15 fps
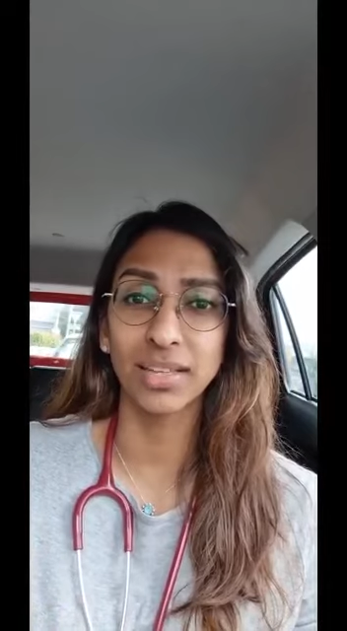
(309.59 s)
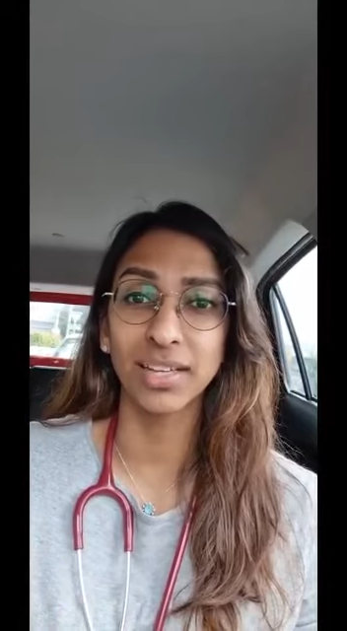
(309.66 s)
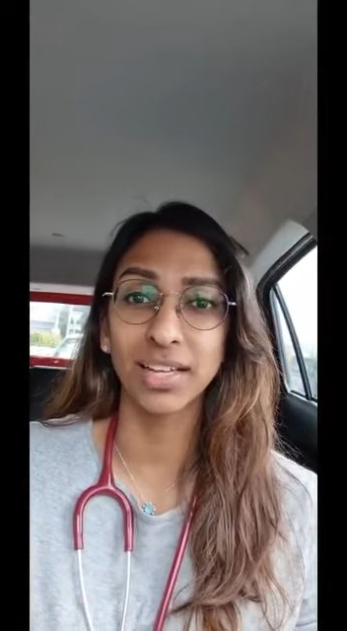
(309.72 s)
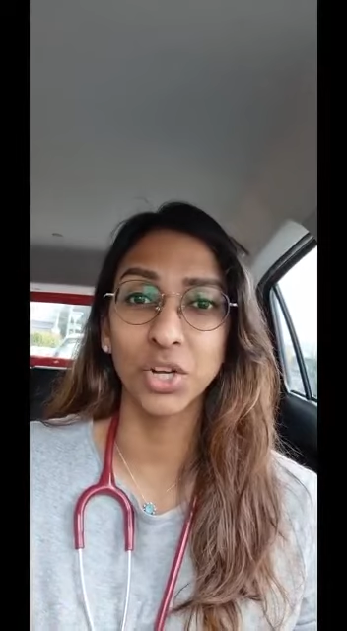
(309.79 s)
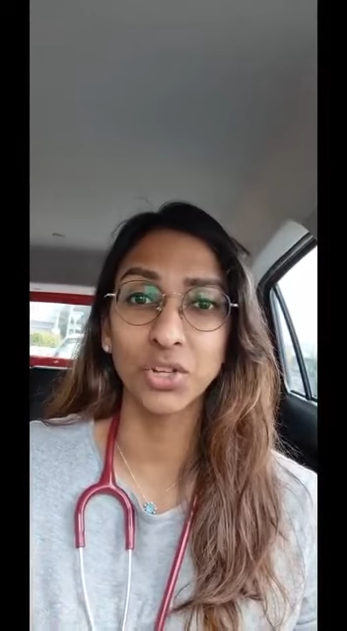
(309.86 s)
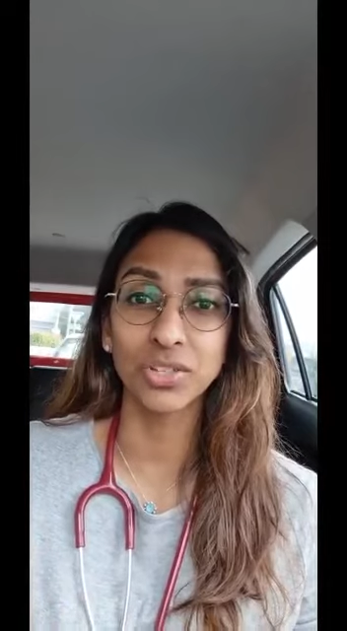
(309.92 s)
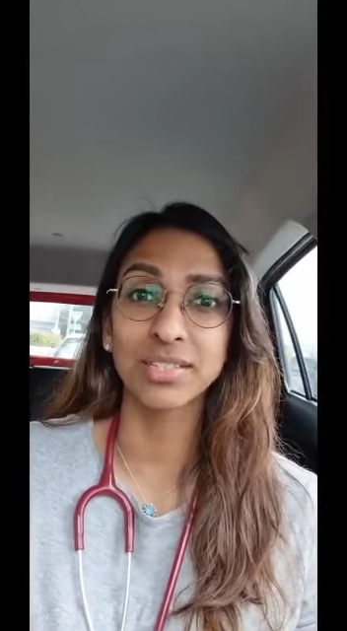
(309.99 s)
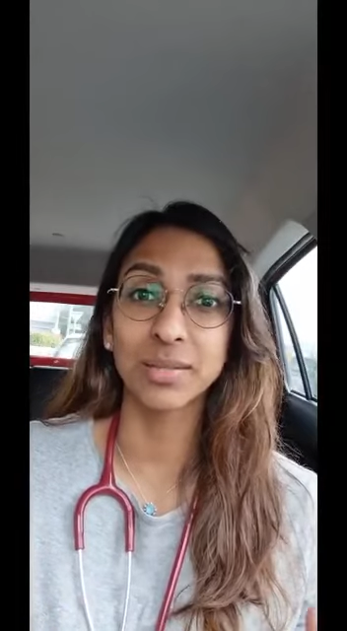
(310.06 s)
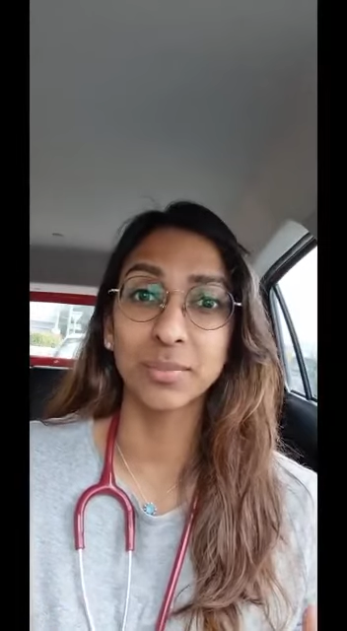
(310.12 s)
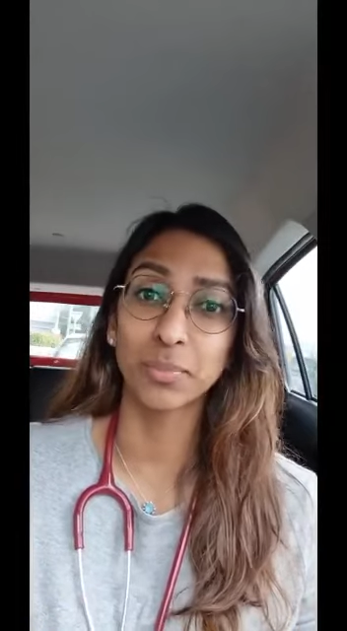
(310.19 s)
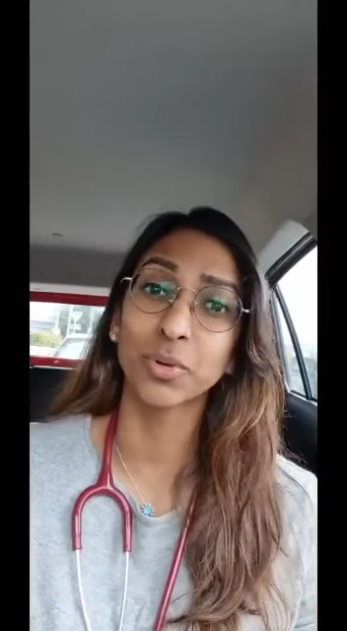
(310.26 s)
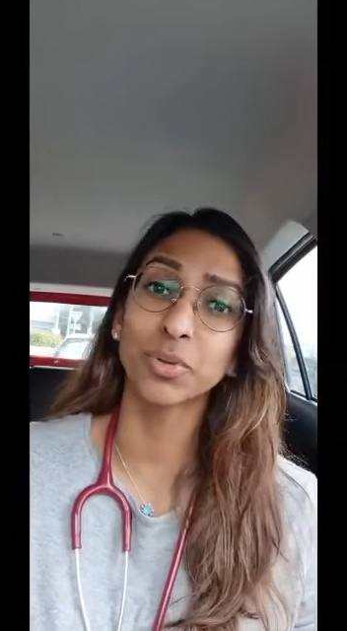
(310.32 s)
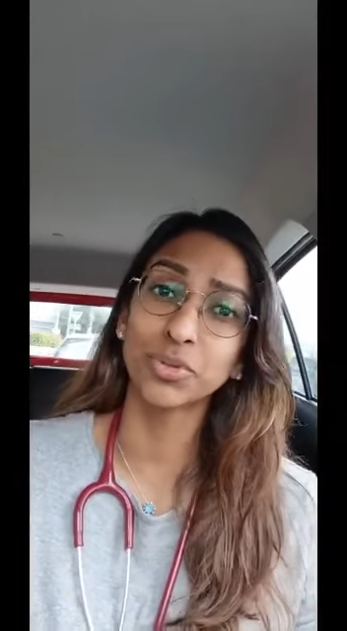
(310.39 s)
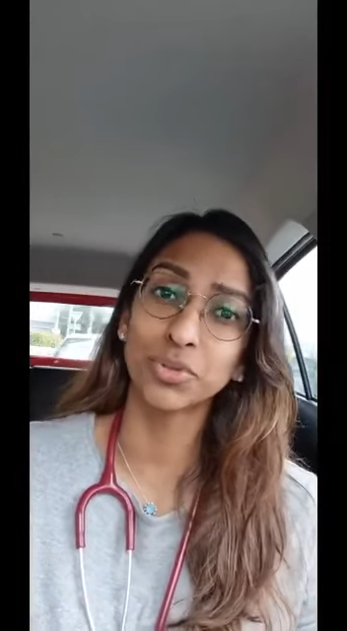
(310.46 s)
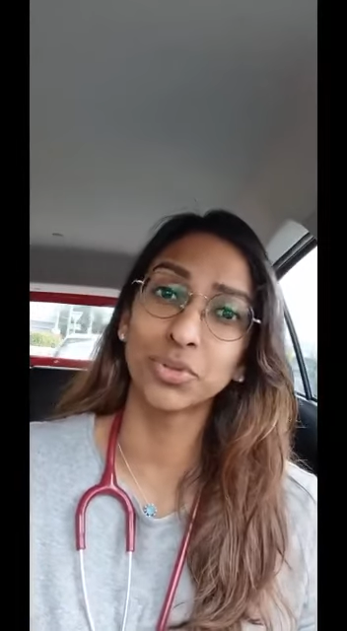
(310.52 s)
they're not
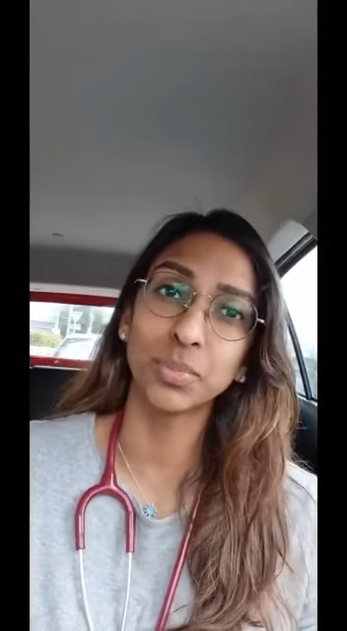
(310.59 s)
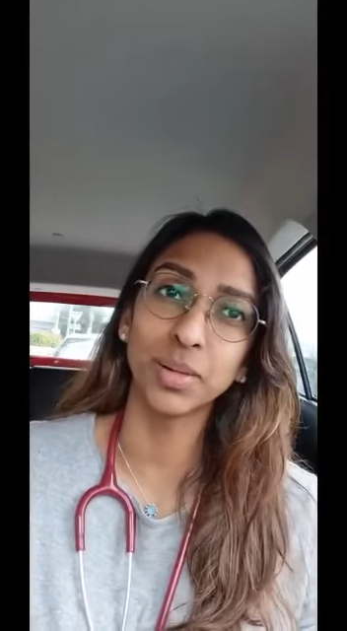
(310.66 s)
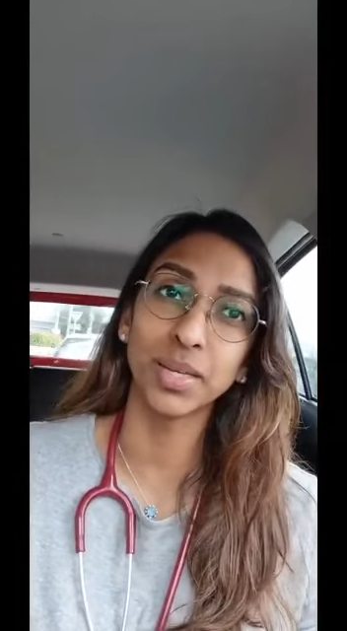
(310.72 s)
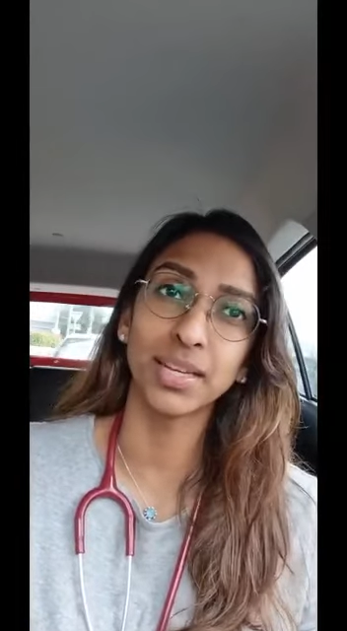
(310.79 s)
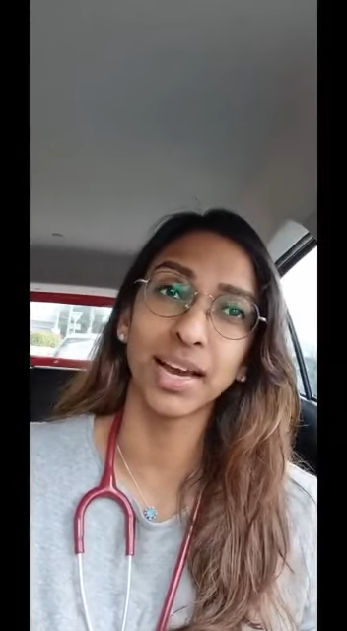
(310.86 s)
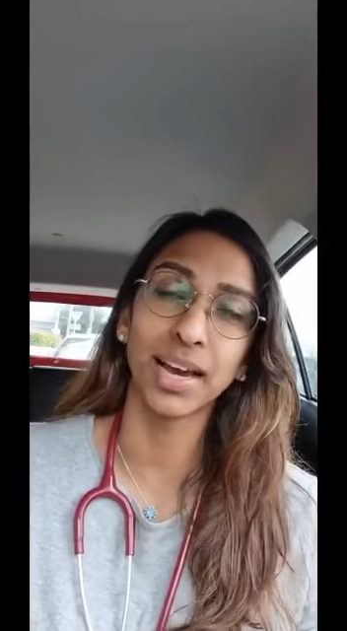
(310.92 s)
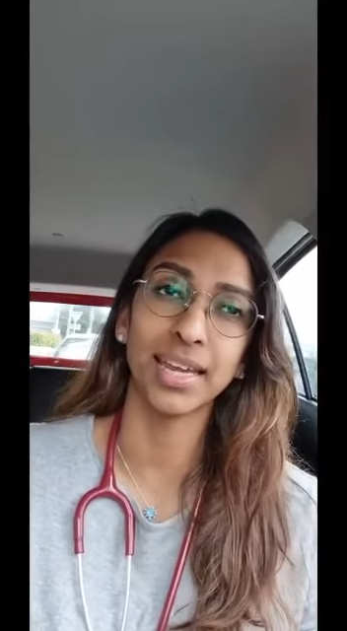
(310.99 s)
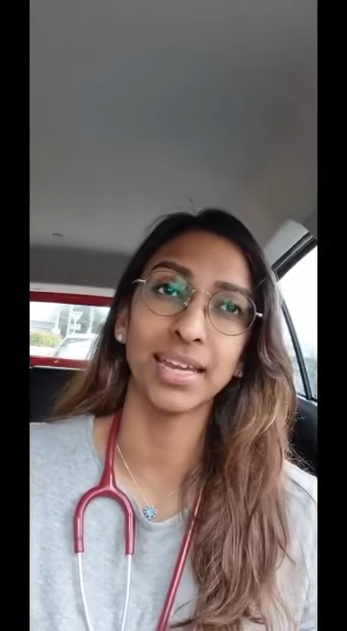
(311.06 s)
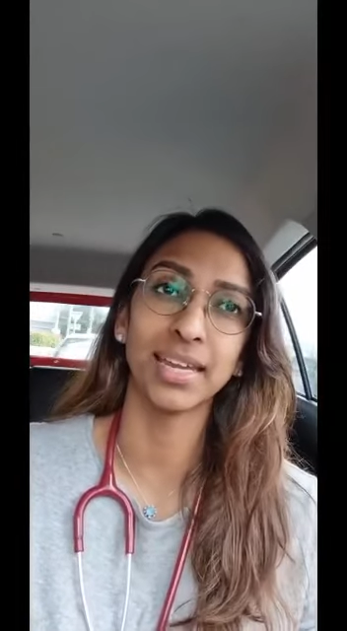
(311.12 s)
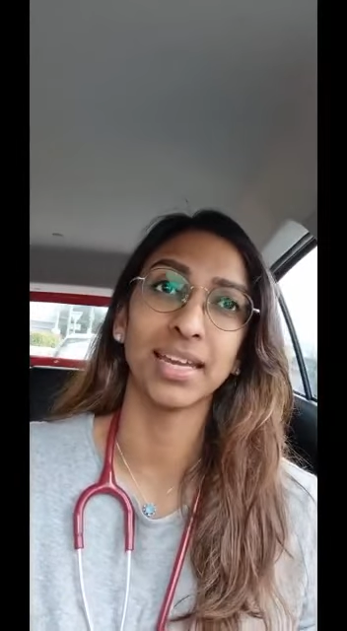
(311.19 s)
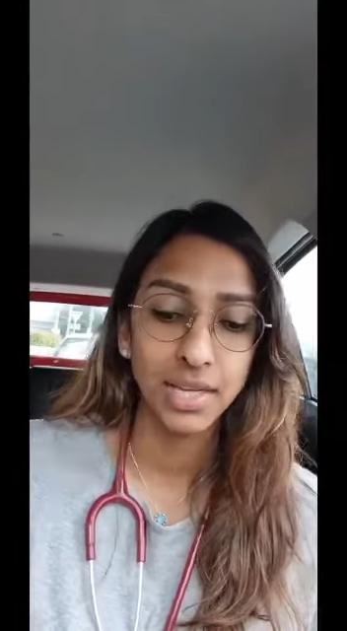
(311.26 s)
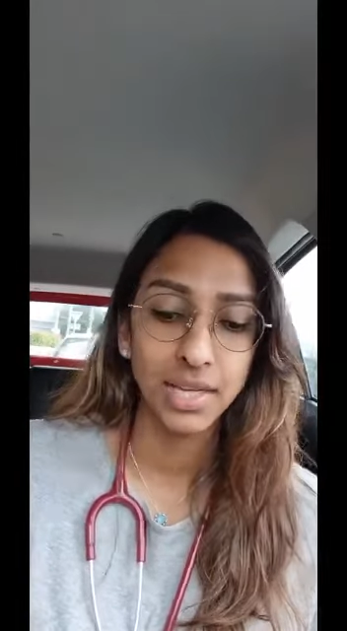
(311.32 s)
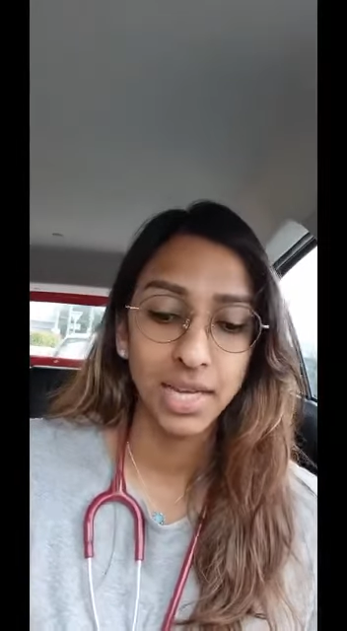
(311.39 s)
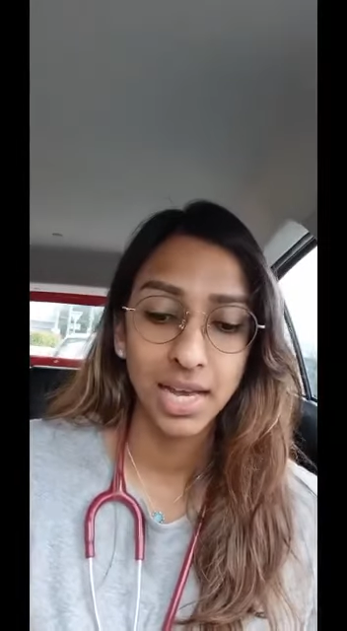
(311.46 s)
supposed to be dying.